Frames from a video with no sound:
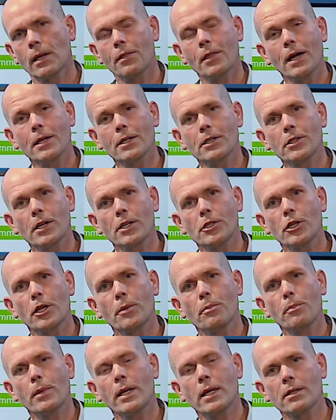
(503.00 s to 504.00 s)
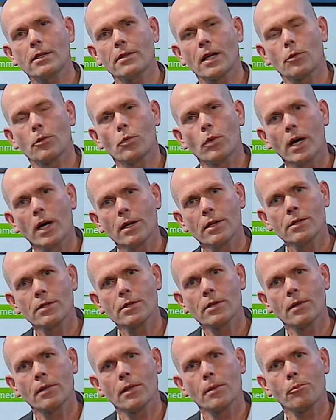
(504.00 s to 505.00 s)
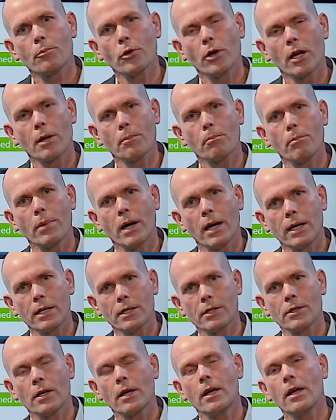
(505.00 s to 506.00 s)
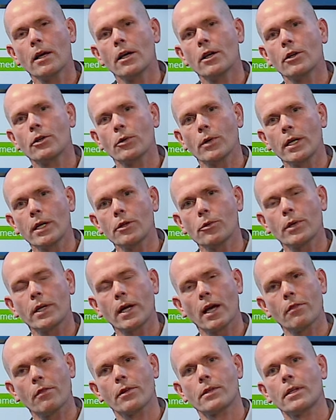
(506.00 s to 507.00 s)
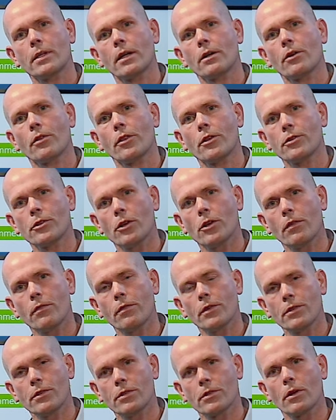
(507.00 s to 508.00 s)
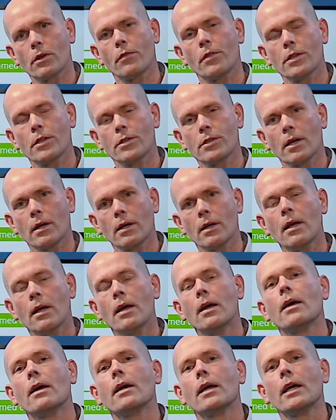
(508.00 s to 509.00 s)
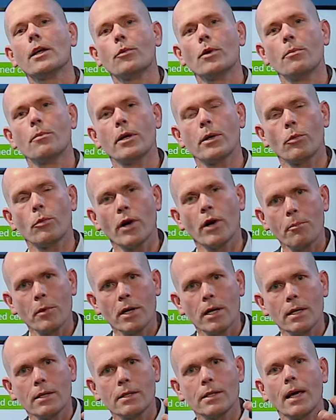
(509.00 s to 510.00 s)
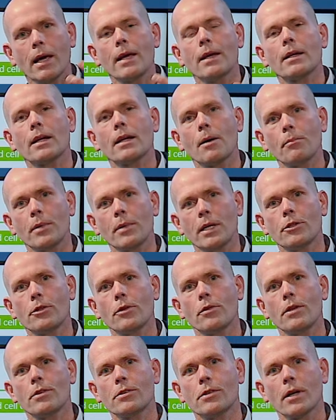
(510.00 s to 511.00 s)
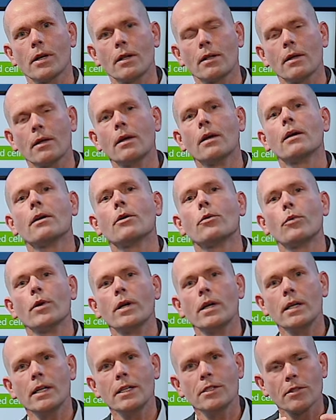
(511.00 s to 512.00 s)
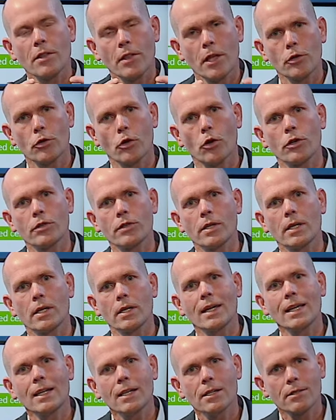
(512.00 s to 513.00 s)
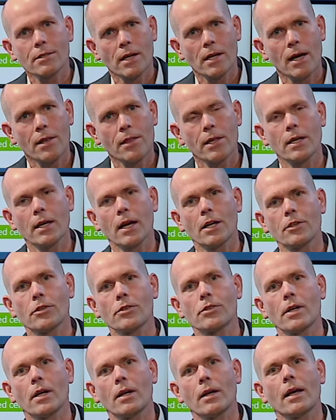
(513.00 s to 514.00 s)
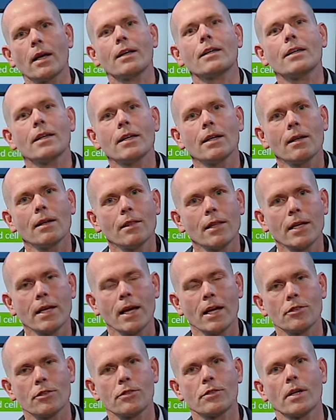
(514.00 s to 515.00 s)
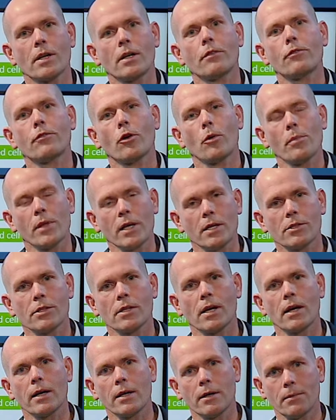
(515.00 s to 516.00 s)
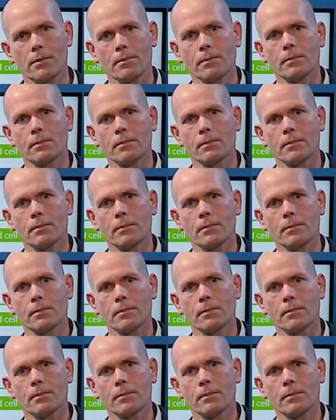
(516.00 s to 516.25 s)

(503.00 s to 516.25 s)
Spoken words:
That essentially means that once the product binds to integrin alpha-10 on the surface of the cell, it will be rapidly taken up into the cell, release the toxin inside the cancer cell, and kill the cancer cell from the inside.